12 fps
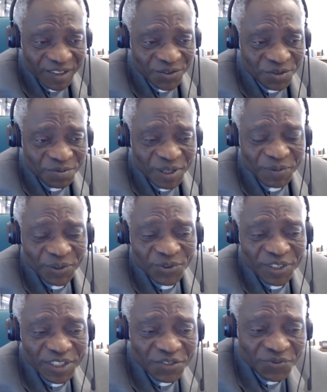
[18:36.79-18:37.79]
who may be
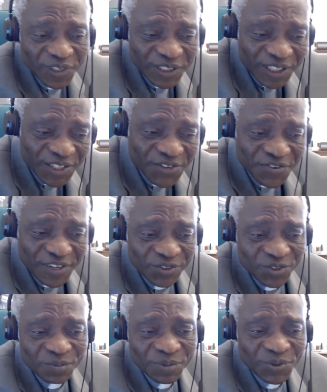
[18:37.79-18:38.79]
doing this for an
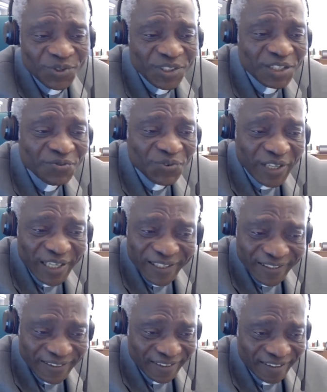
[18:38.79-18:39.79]
interest or be doing it for
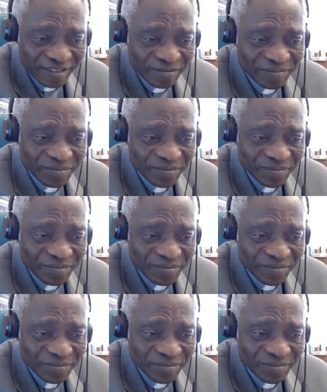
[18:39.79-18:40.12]
anything.